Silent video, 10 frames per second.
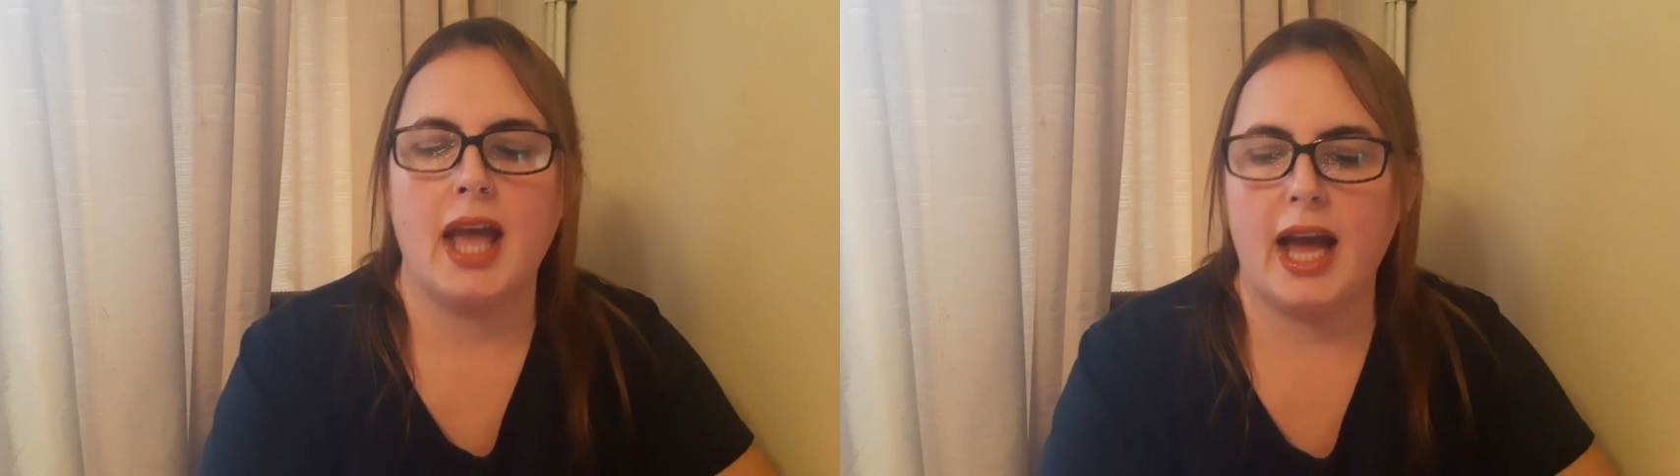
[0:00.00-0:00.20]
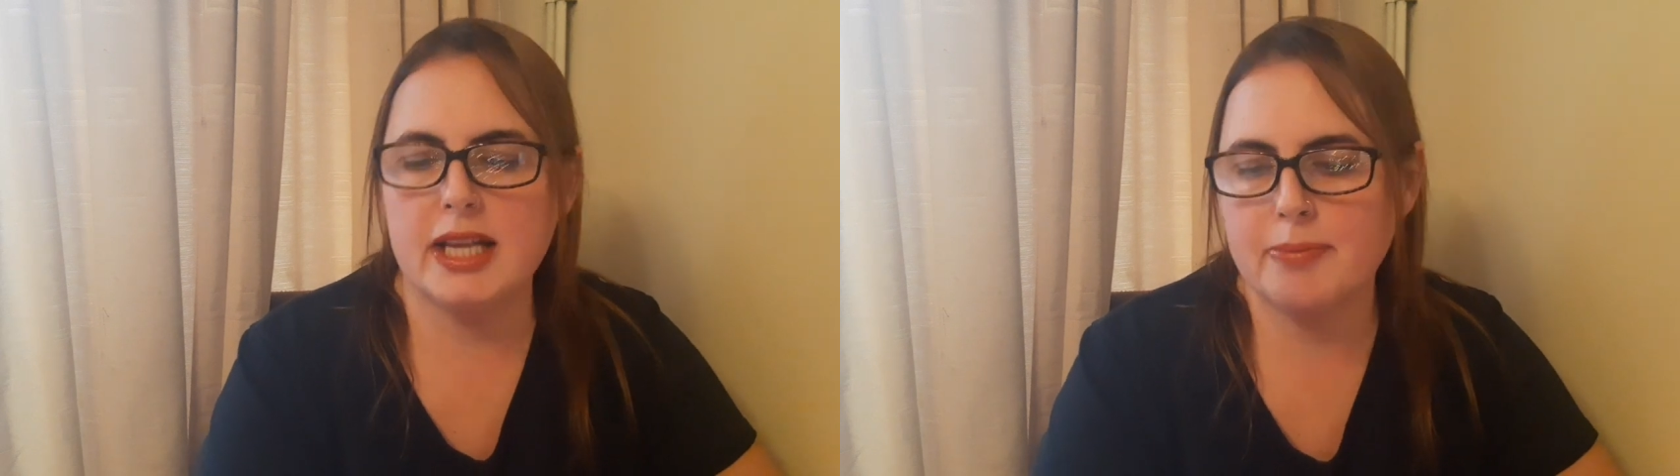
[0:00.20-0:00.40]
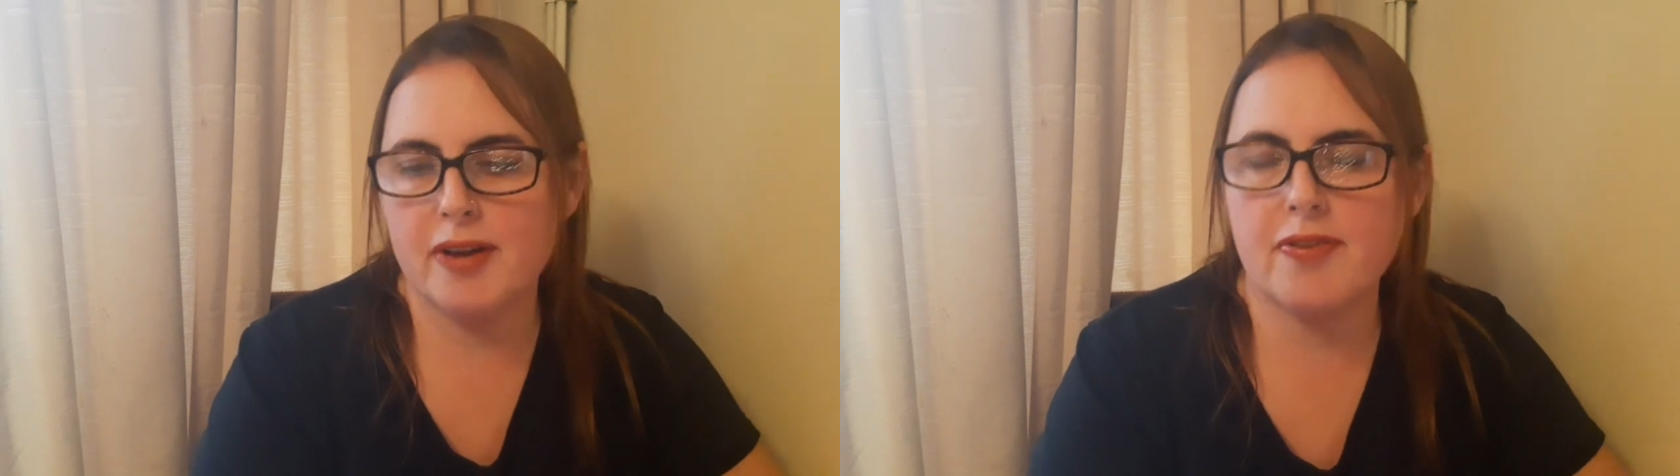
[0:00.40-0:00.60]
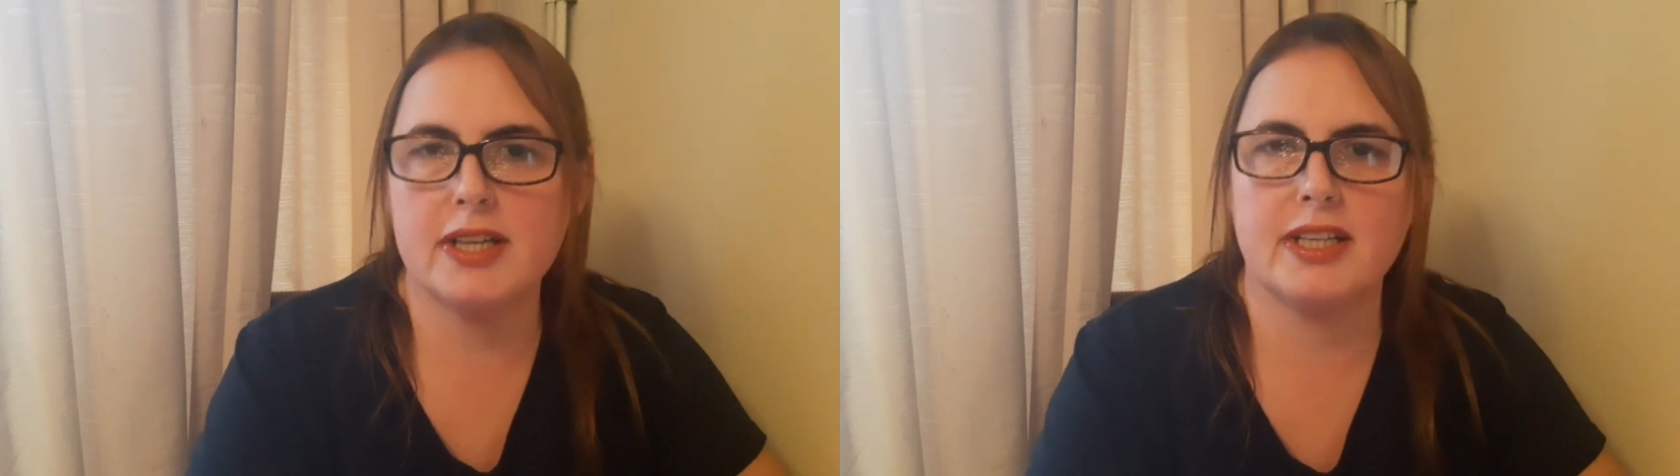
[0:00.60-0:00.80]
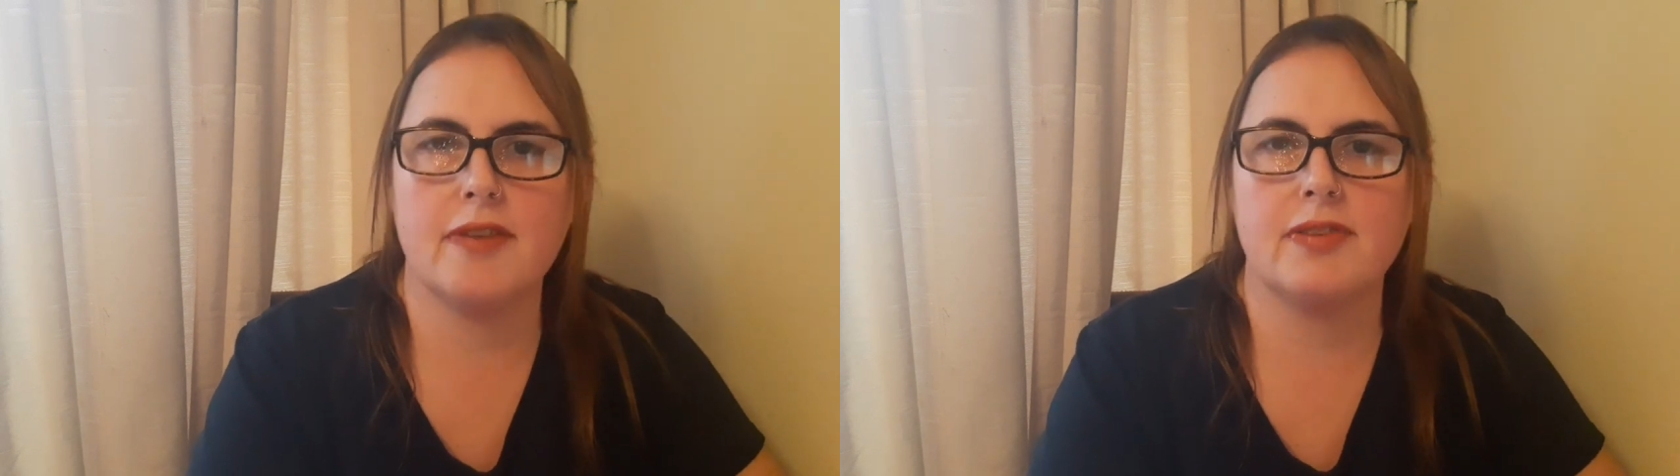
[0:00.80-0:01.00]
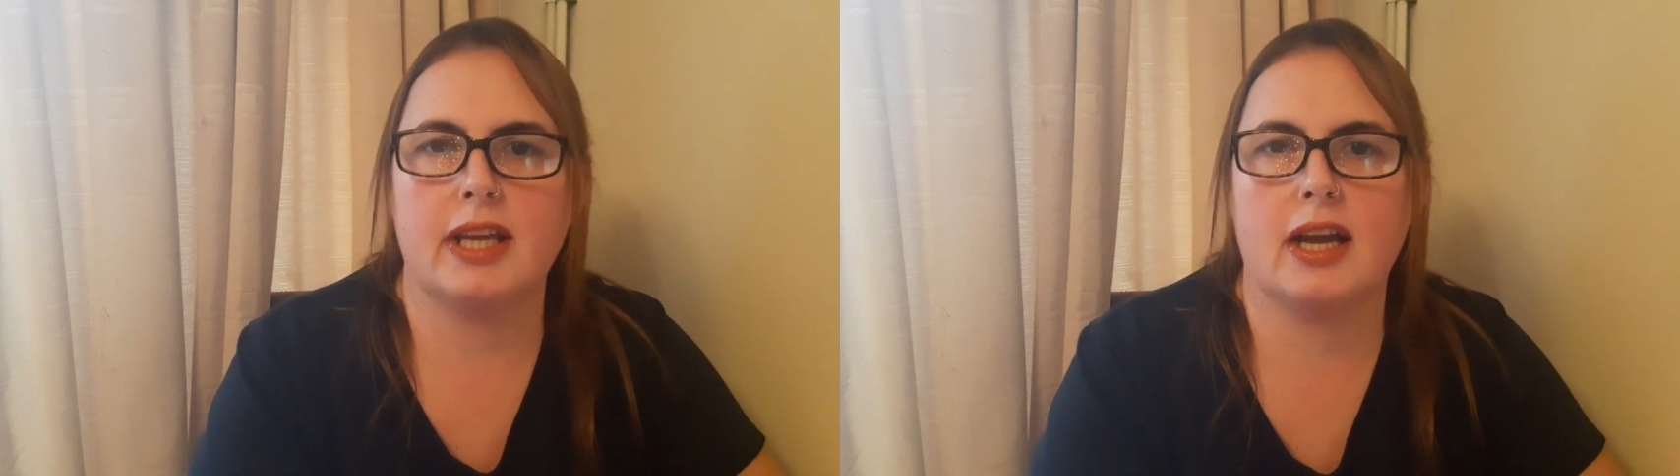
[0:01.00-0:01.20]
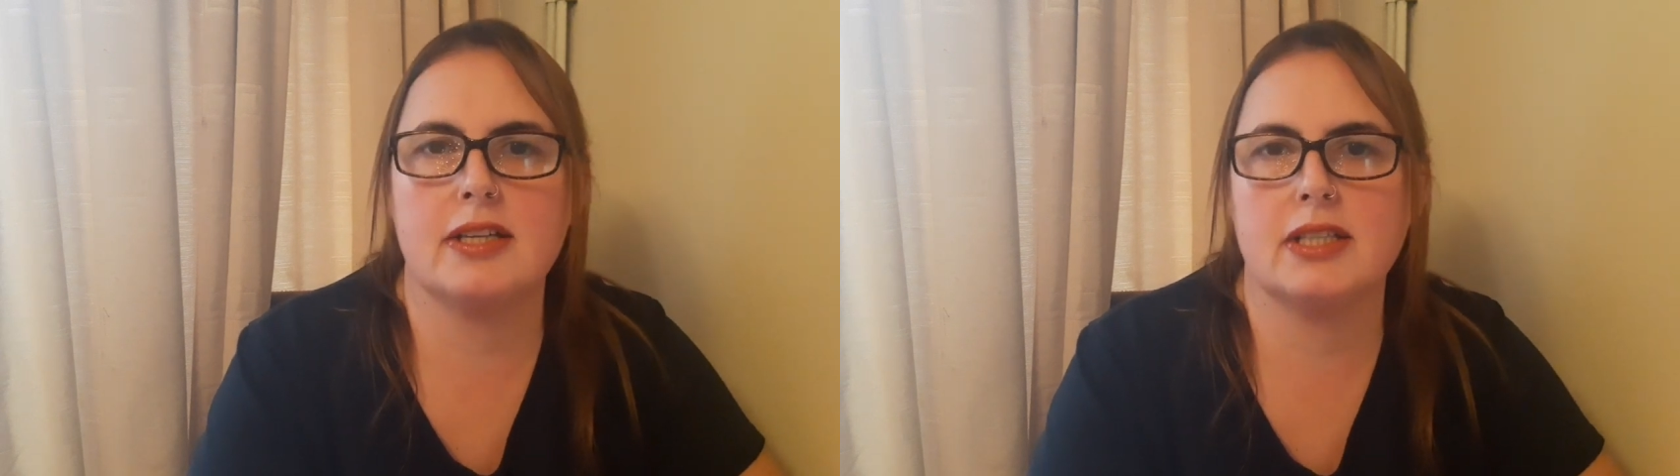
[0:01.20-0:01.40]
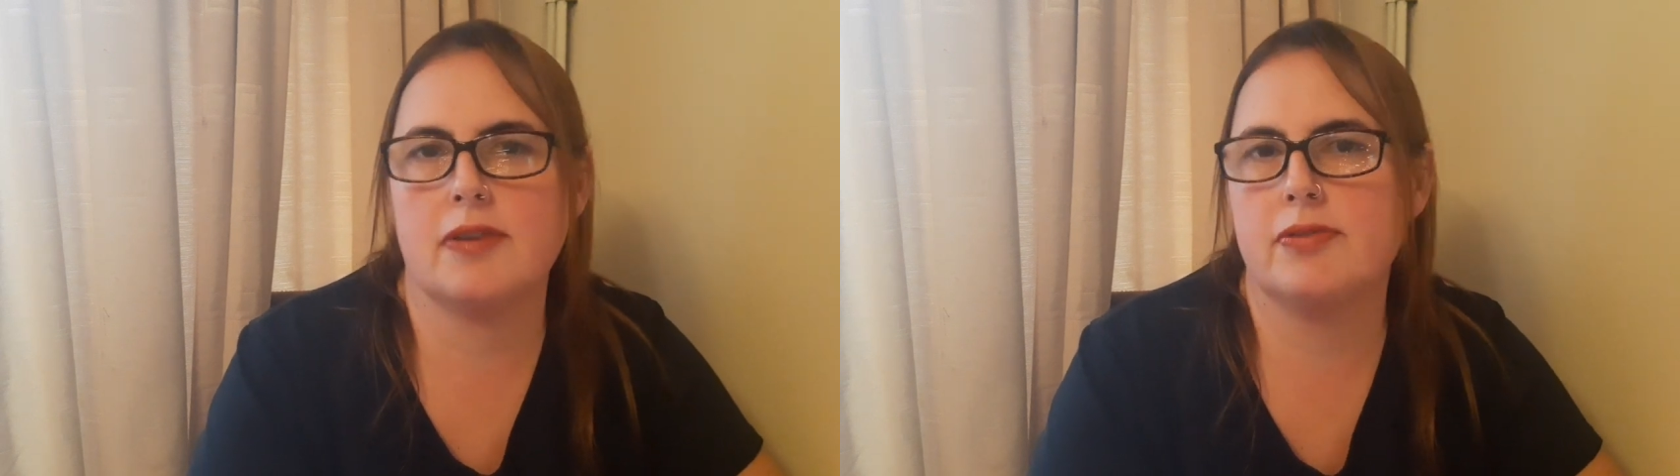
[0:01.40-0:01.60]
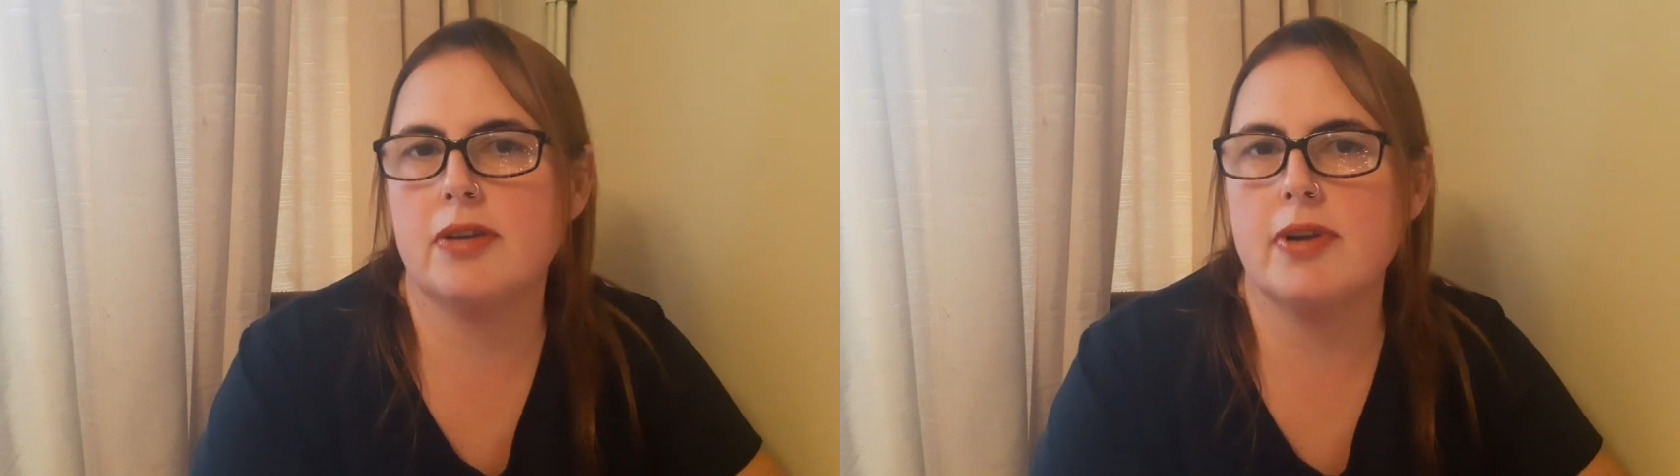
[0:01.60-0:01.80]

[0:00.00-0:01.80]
As my friend Daphne at Daphne